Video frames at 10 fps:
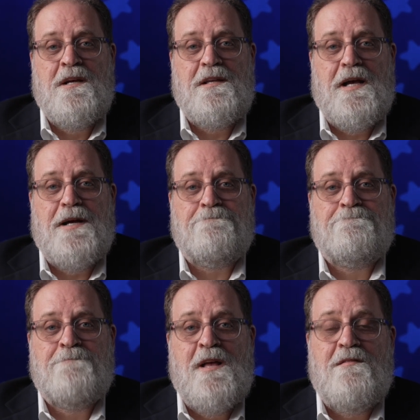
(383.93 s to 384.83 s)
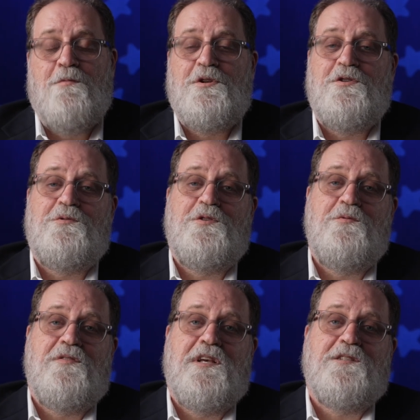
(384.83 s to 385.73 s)
Yeah, that would do two
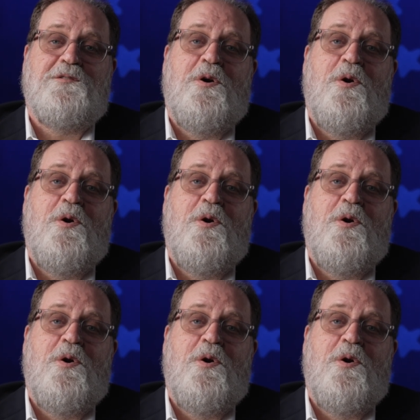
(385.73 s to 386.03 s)
things.